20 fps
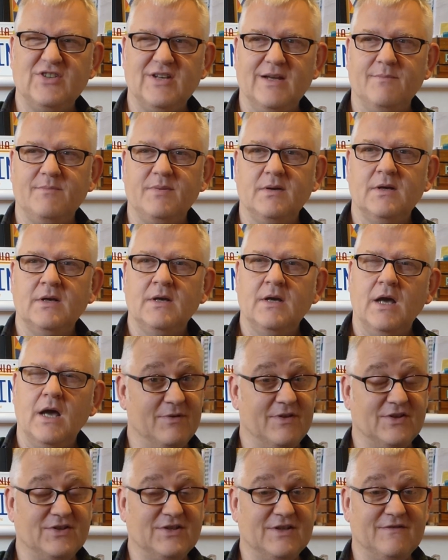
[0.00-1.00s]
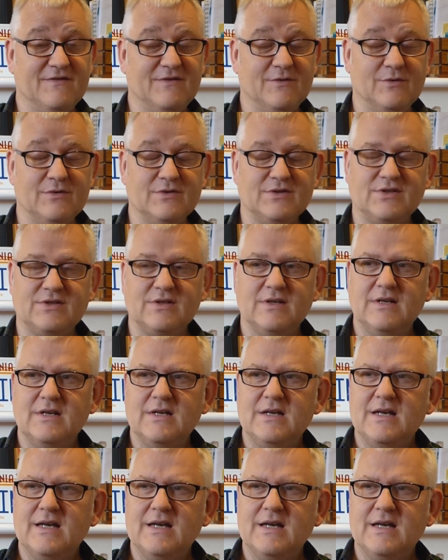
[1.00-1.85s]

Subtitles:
chip with a GeForce